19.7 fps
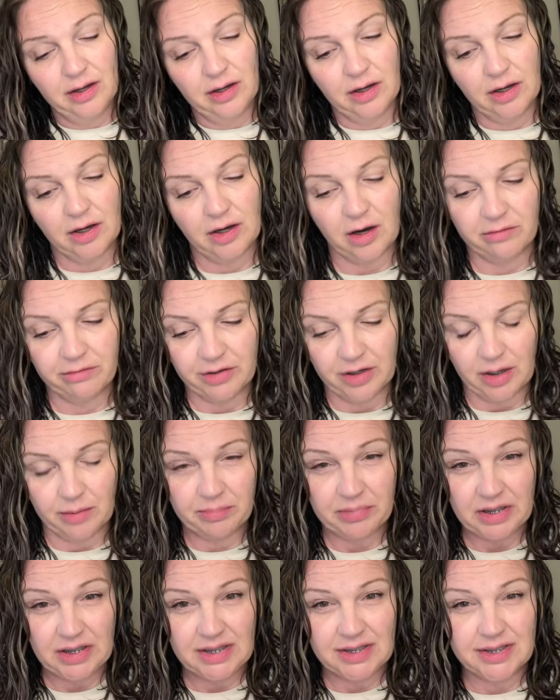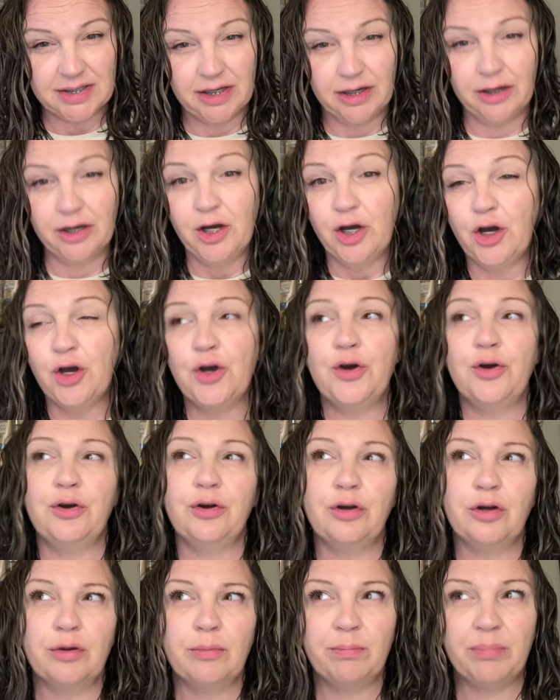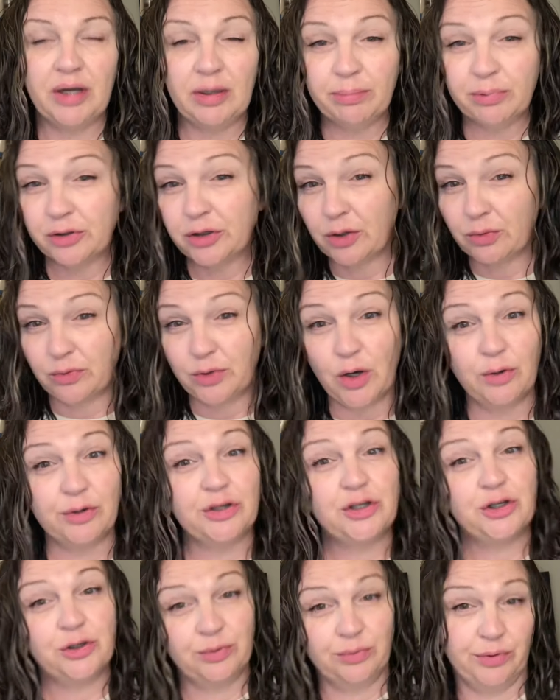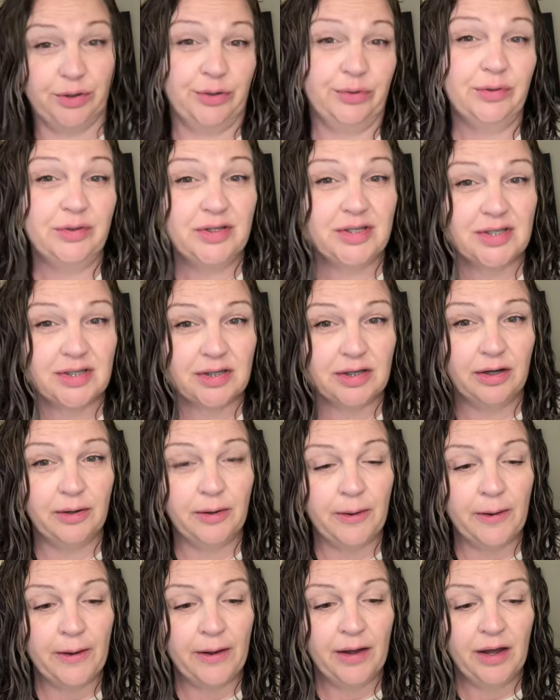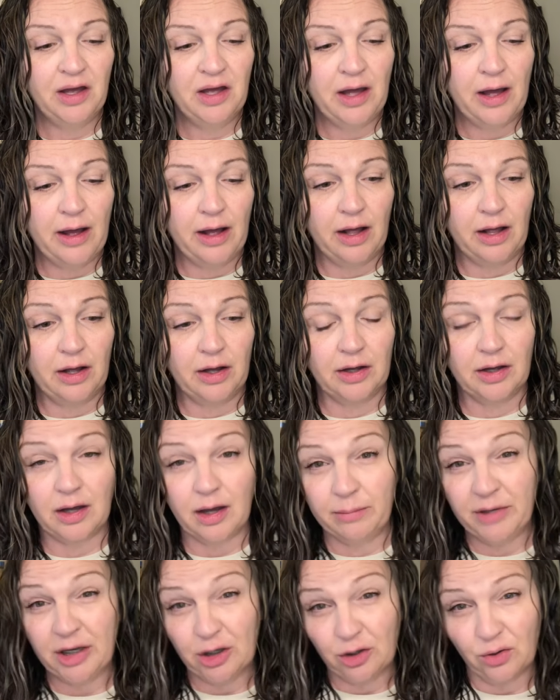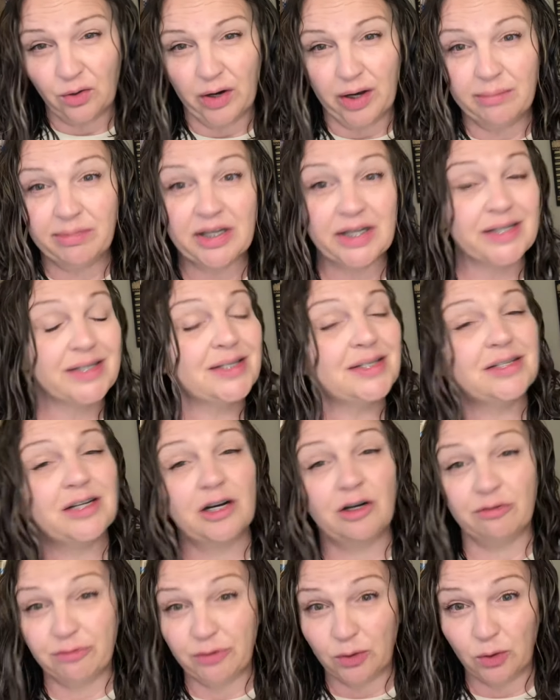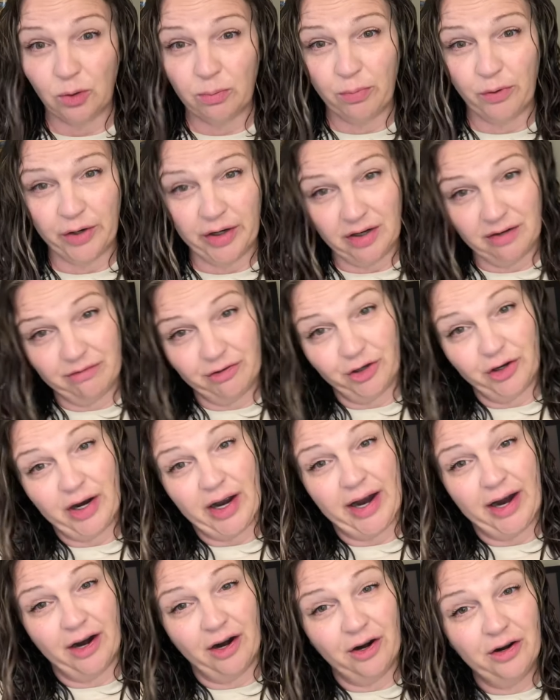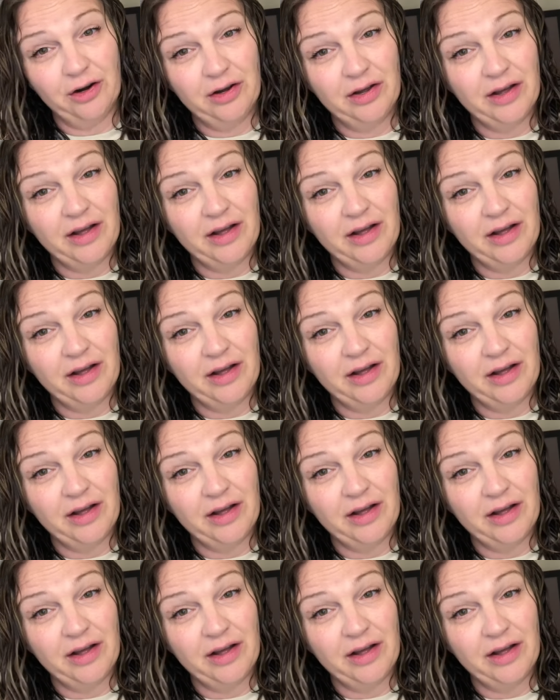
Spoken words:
covered up, and he said, people don't notice your roots coming in gray because it's not a focal point of your hair.